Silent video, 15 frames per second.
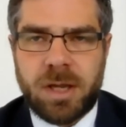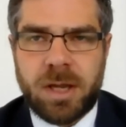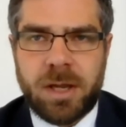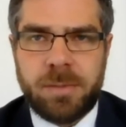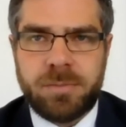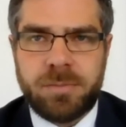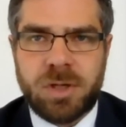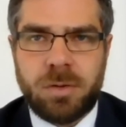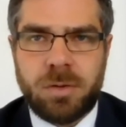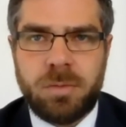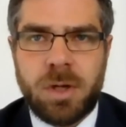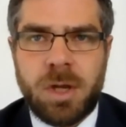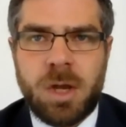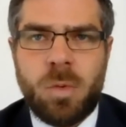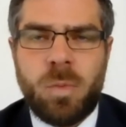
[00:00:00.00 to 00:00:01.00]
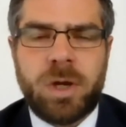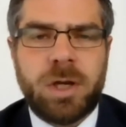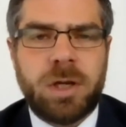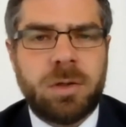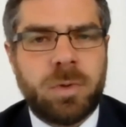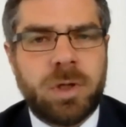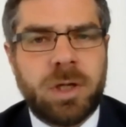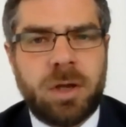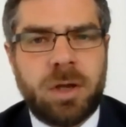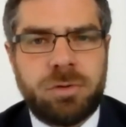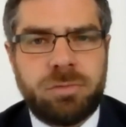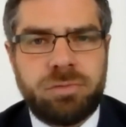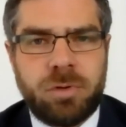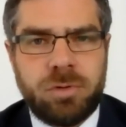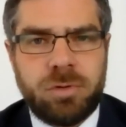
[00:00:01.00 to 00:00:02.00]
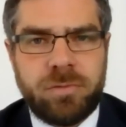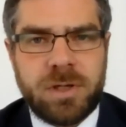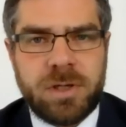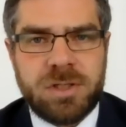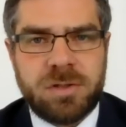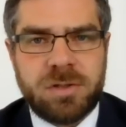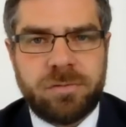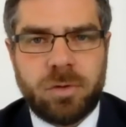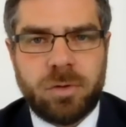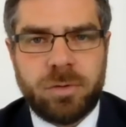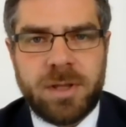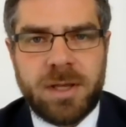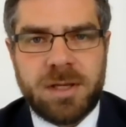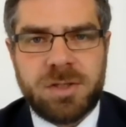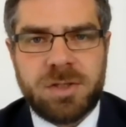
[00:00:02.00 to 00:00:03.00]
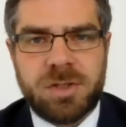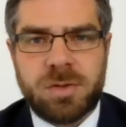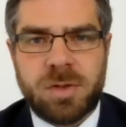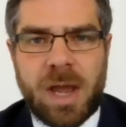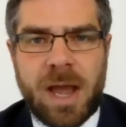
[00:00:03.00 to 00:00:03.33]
Um, so we're going to we're going to go through the reasons for all this,